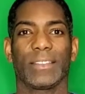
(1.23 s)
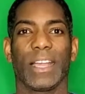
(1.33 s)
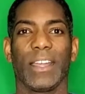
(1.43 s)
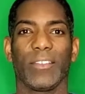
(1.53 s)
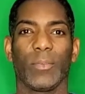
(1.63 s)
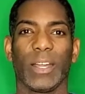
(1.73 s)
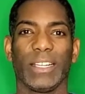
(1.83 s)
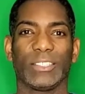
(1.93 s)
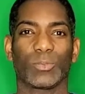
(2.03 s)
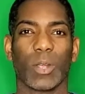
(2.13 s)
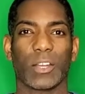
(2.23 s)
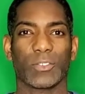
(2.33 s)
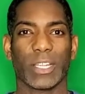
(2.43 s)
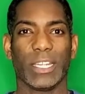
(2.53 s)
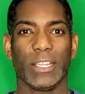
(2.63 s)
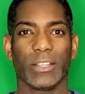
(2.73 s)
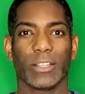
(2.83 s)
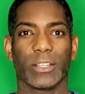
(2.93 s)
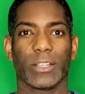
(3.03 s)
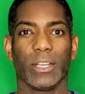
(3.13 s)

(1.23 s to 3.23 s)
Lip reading: Hi everybody, it's Roderick here,